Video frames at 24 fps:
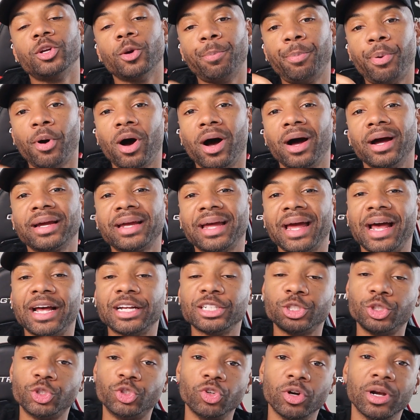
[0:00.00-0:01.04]
your
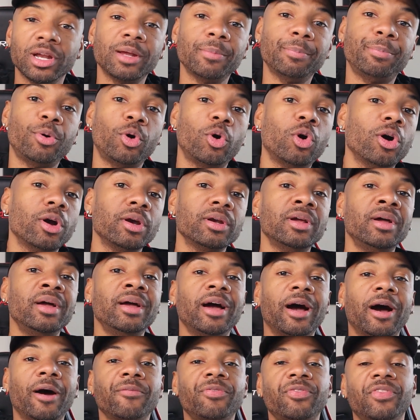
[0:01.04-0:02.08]
podcast dream board
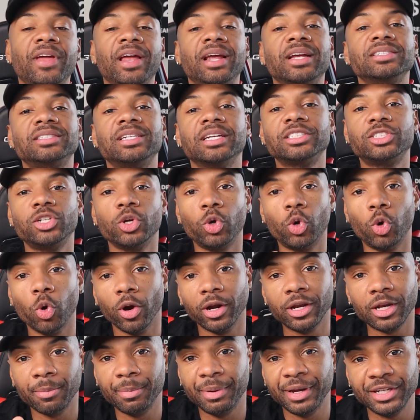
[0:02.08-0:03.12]
of things that you're
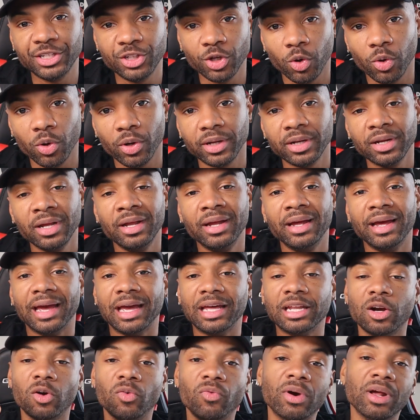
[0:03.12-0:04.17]
going to be doing
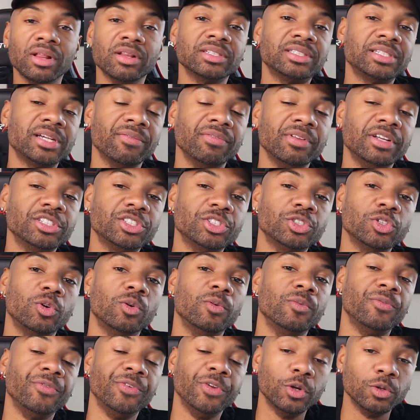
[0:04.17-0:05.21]
in a relatively
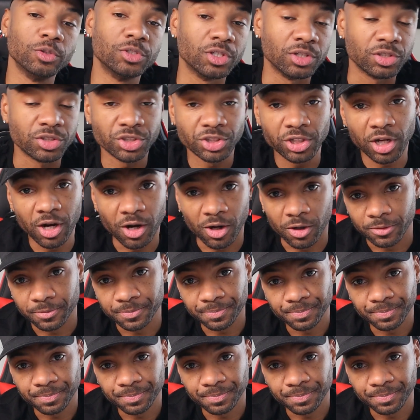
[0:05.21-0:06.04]
soon future. So